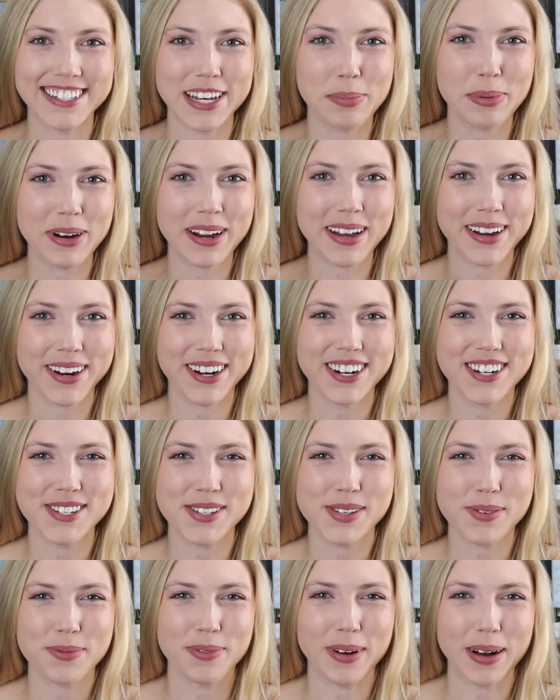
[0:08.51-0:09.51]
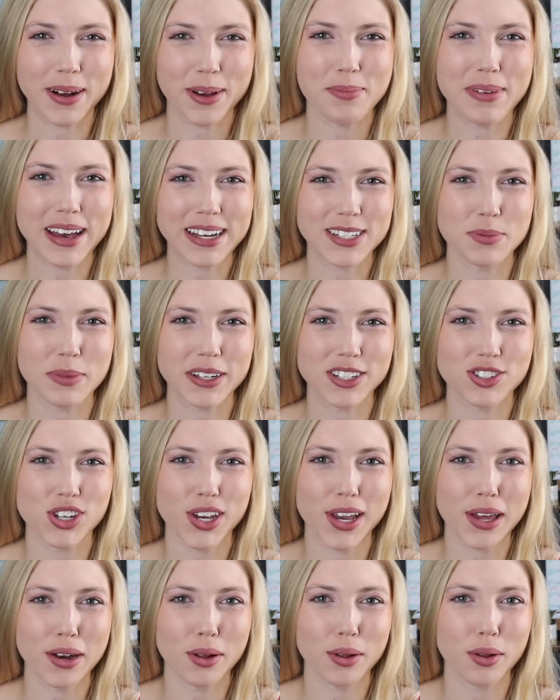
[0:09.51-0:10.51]
Daybreakers, welcome back to my
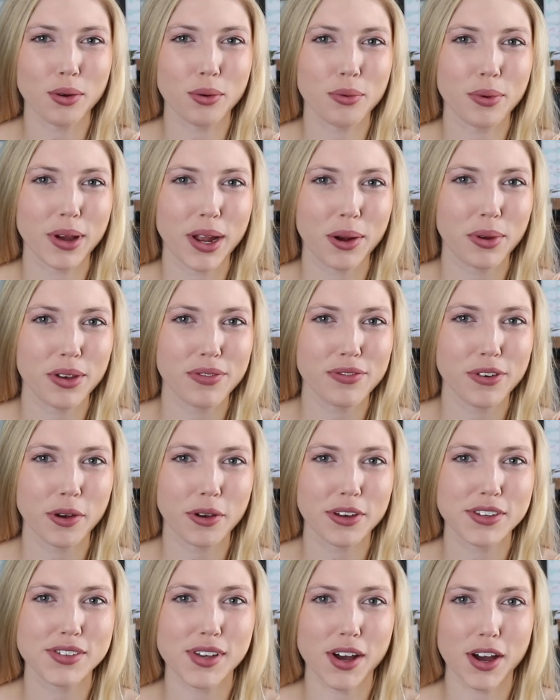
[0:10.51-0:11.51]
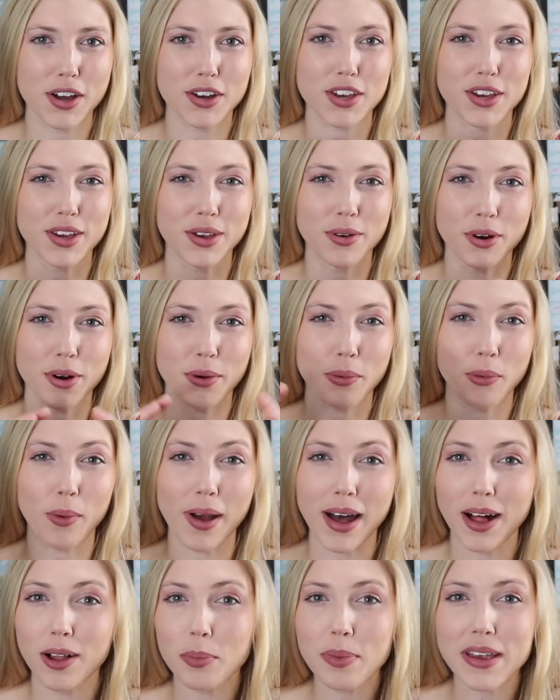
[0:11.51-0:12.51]
channel where we focus on your
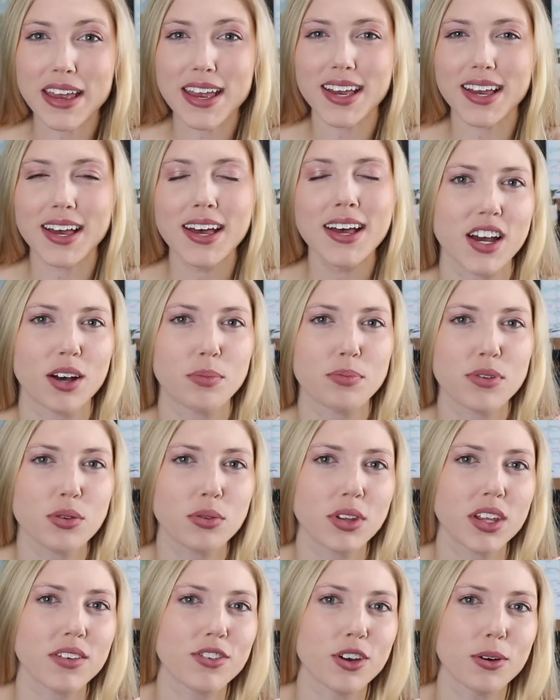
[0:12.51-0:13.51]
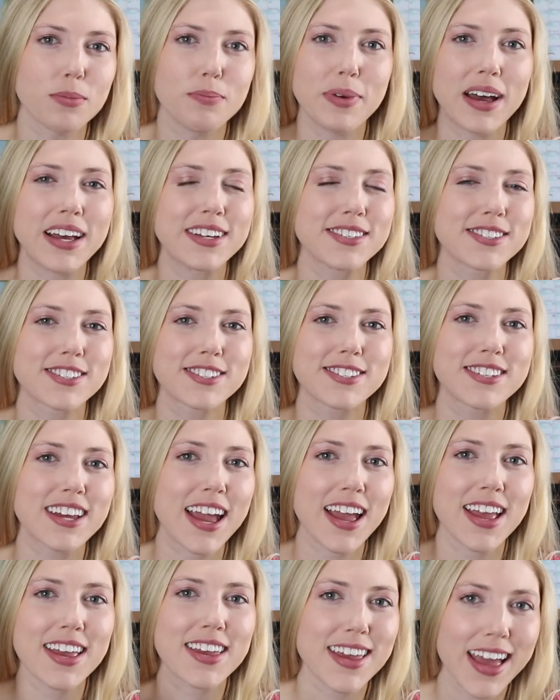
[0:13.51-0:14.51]
well-being to help you live your best
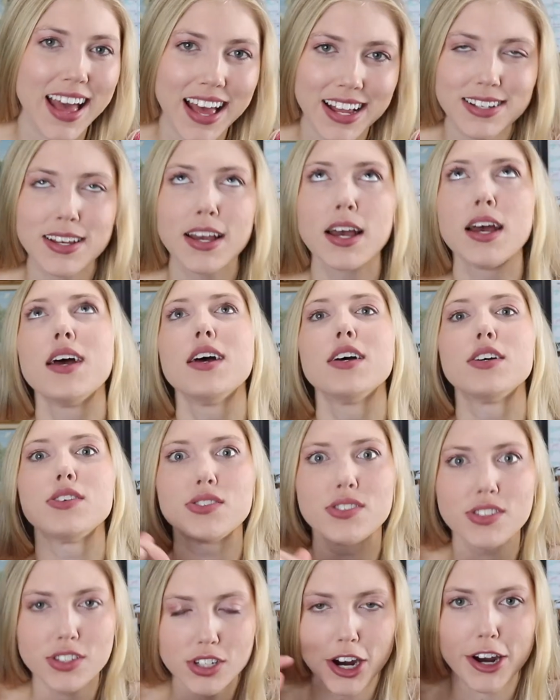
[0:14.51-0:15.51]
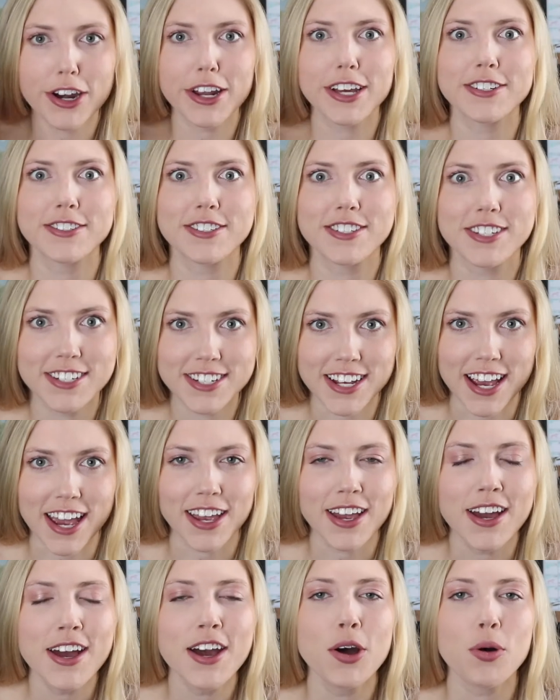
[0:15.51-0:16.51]
day yet starting
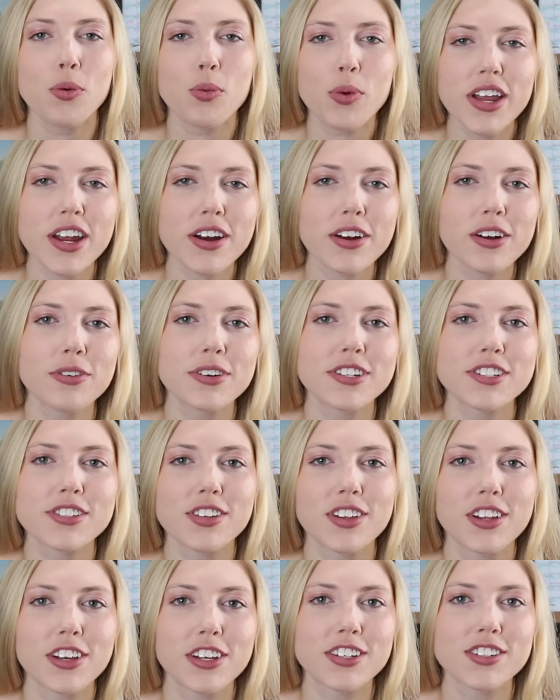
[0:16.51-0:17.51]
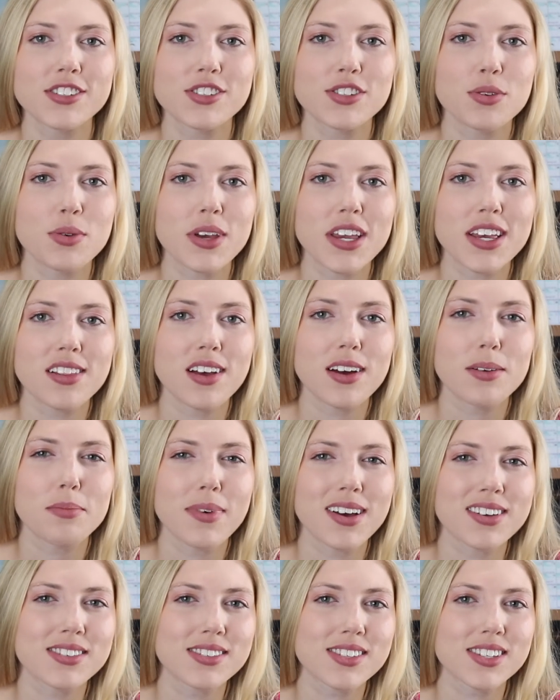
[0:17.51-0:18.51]
today. We are going to look into Elon
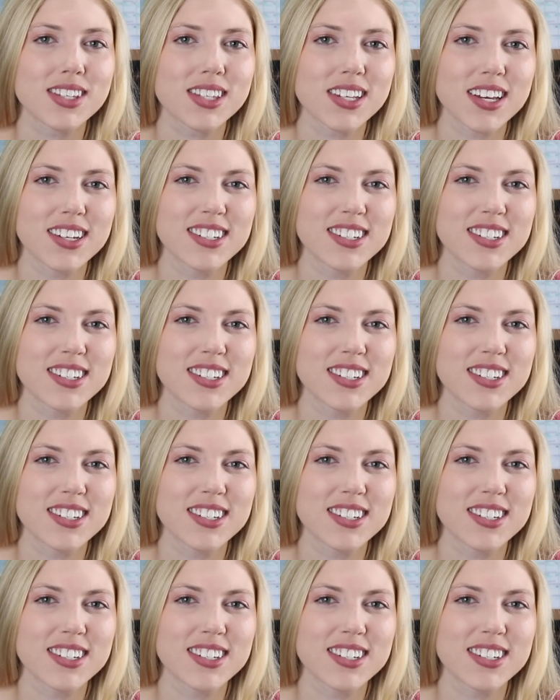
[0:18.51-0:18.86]
Musk's